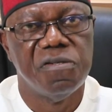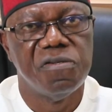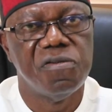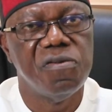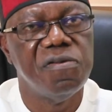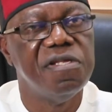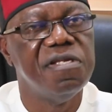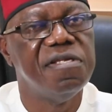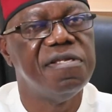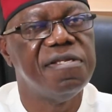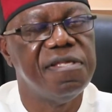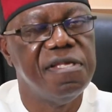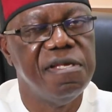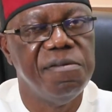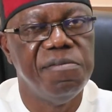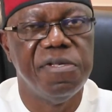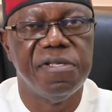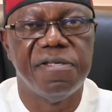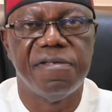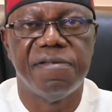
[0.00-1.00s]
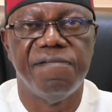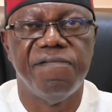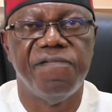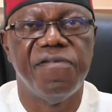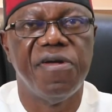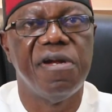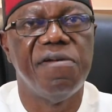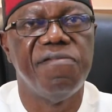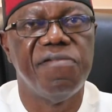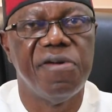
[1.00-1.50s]
So this team is
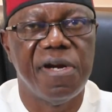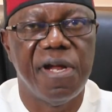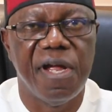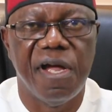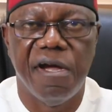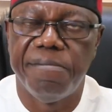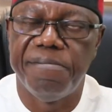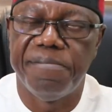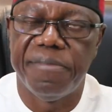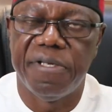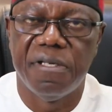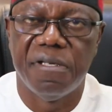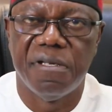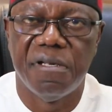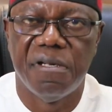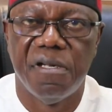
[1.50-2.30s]
very, very apt